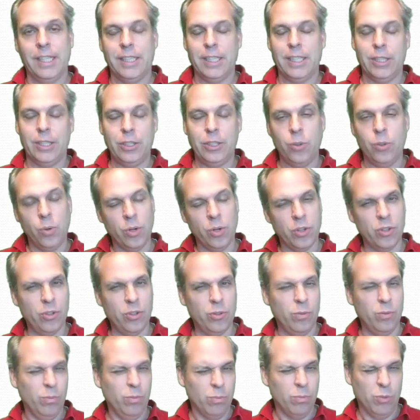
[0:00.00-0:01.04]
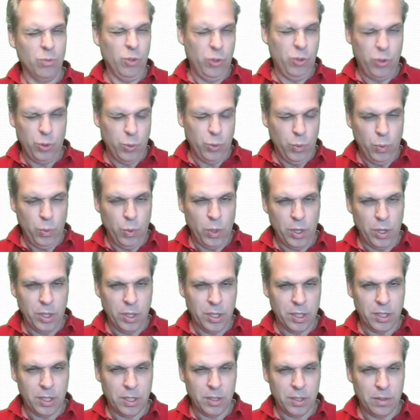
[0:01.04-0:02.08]
Now, in order to do
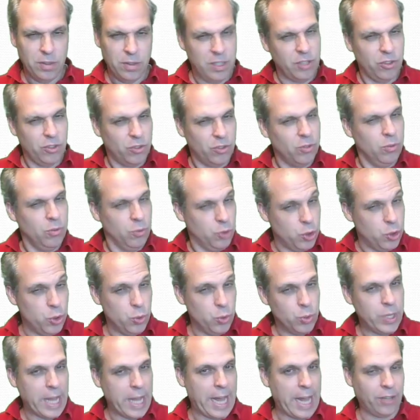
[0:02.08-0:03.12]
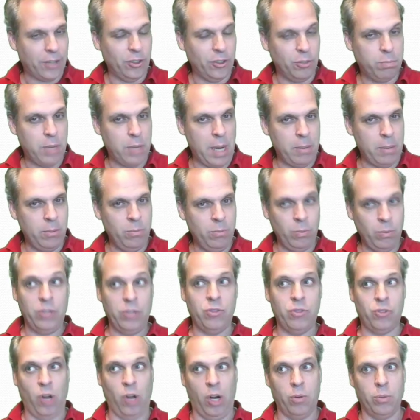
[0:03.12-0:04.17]
this new calculus problem, we
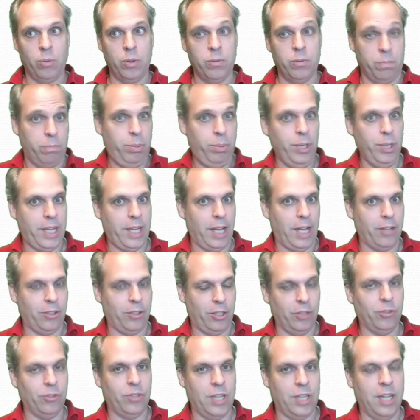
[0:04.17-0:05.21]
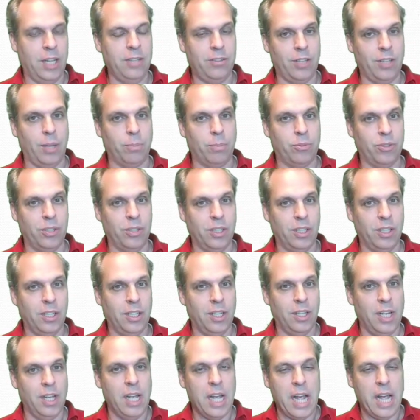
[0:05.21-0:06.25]
start with pre-calculus concepts.
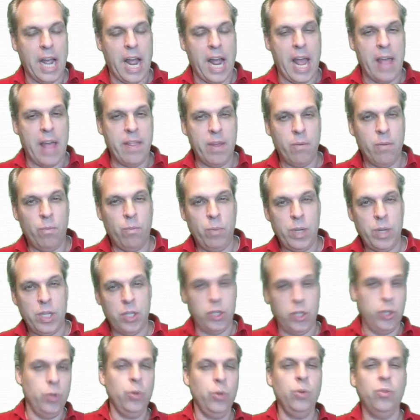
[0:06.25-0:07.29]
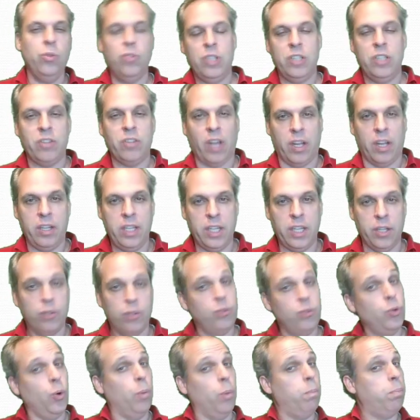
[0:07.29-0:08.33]
And then we use these ideas
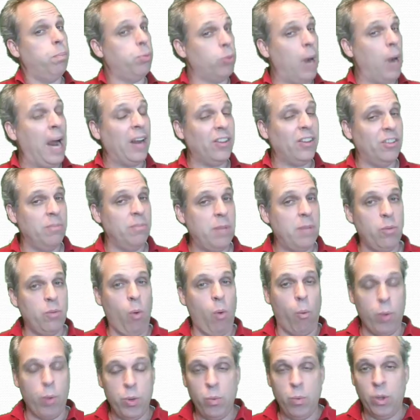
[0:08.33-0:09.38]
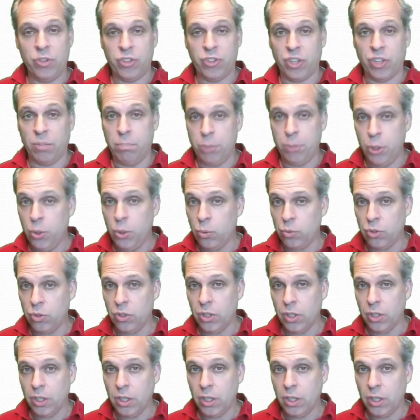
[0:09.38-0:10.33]
to approximate what we want to compute